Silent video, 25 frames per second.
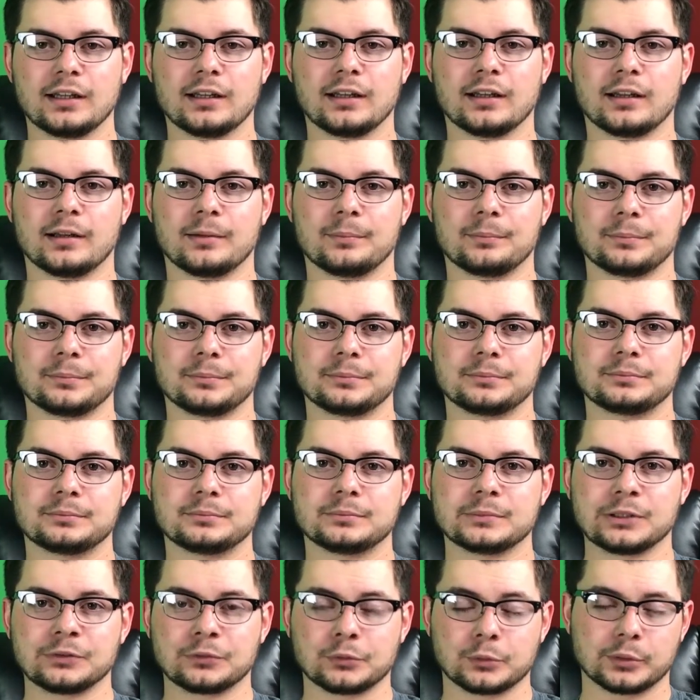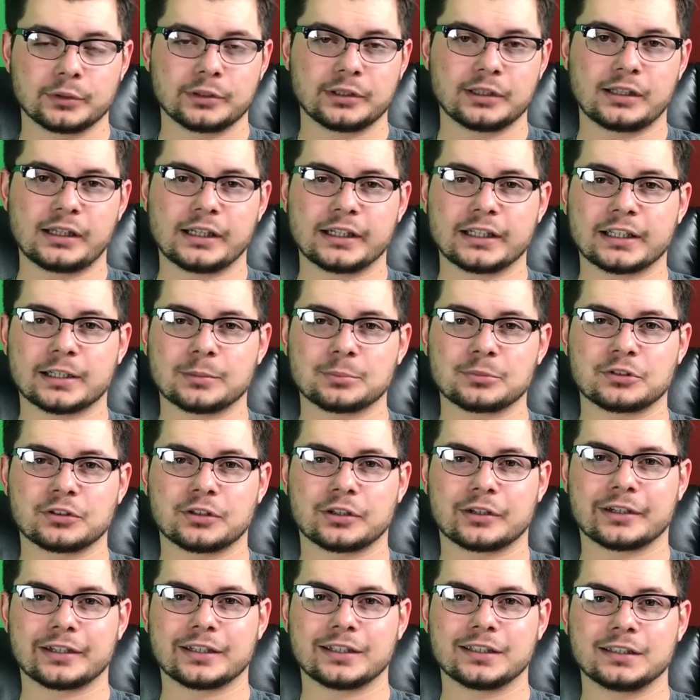Um, if you really like it, I'm
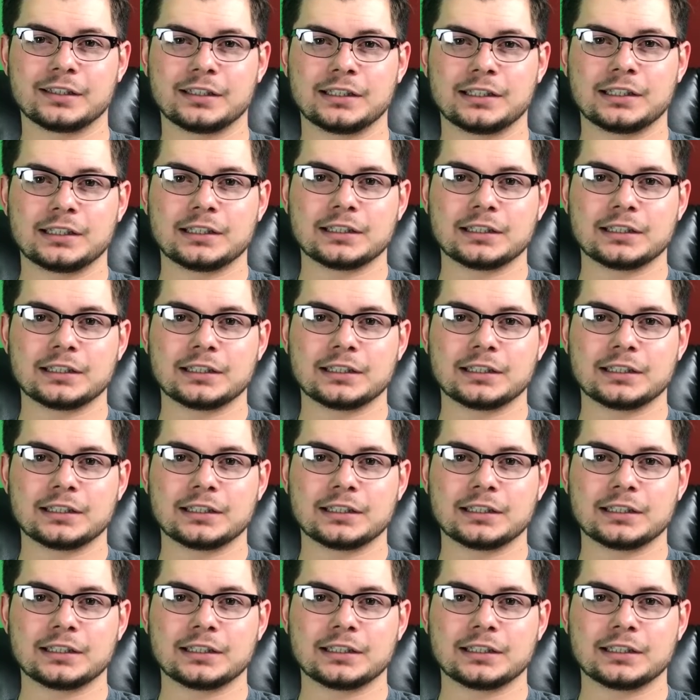sorry.